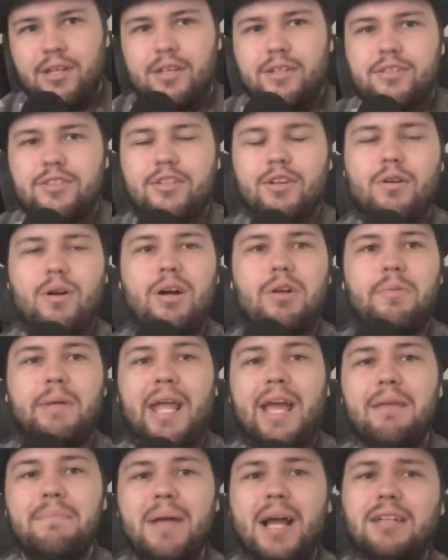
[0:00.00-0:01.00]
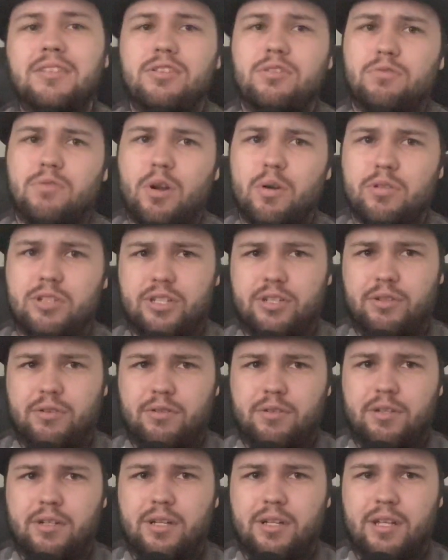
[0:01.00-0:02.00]
So we head back to row 2,
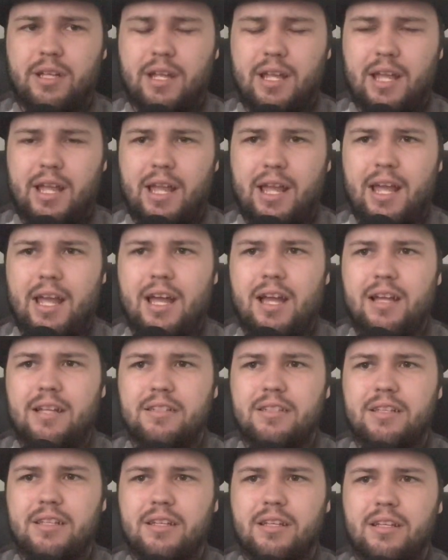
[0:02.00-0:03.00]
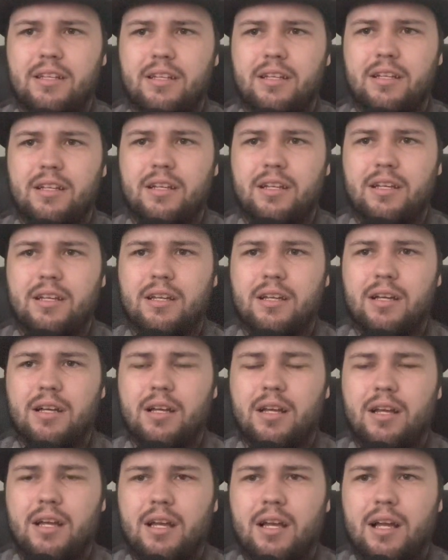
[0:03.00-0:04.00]
and
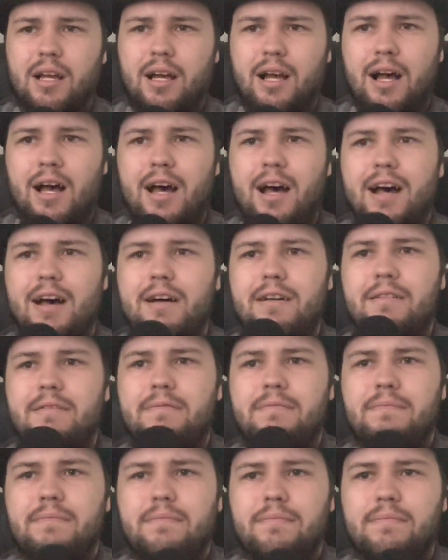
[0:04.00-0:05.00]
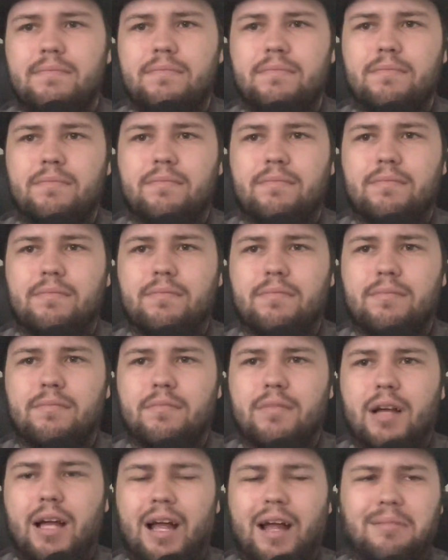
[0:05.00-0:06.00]
I'm
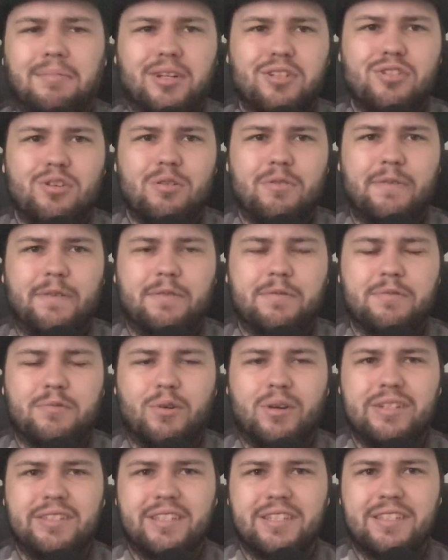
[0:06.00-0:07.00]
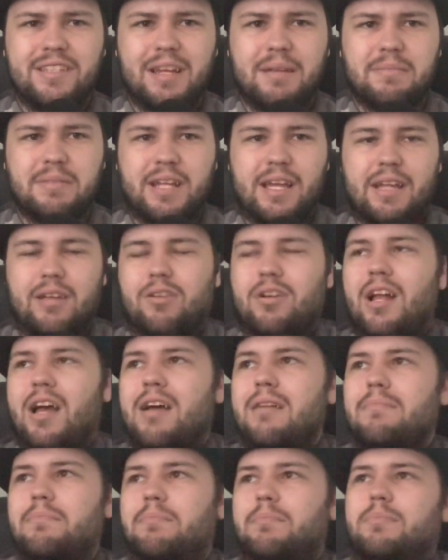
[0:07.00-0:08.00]
not sure if it was the same day or
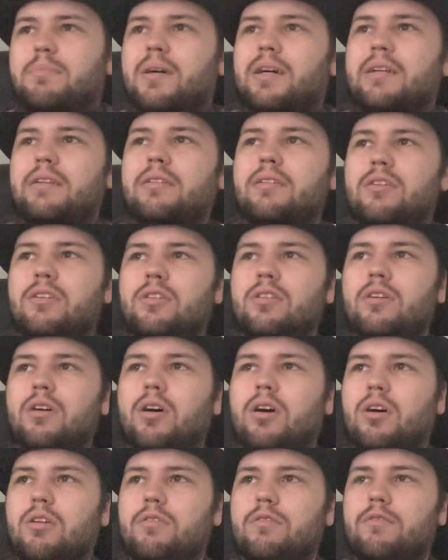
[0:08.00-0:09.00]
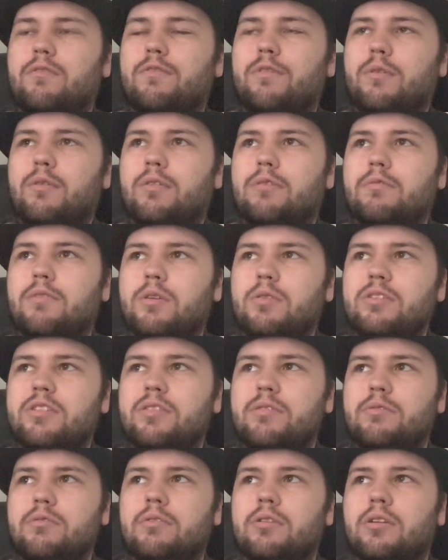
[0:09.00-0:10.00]
not, but for row
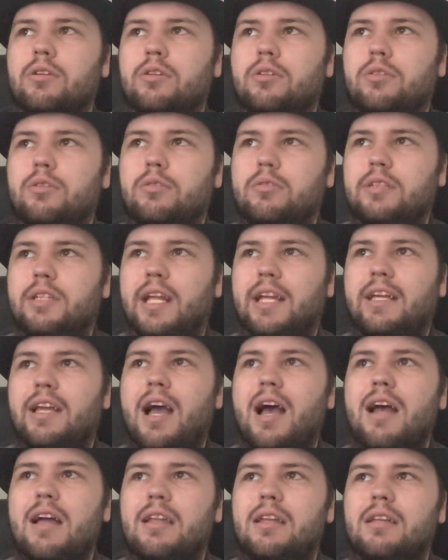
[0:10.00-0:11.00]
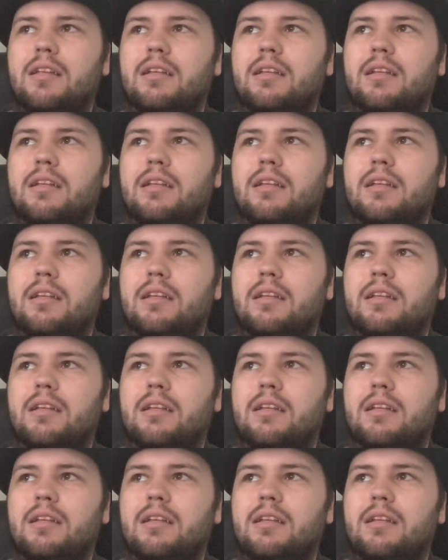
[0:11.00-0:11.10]
2, they got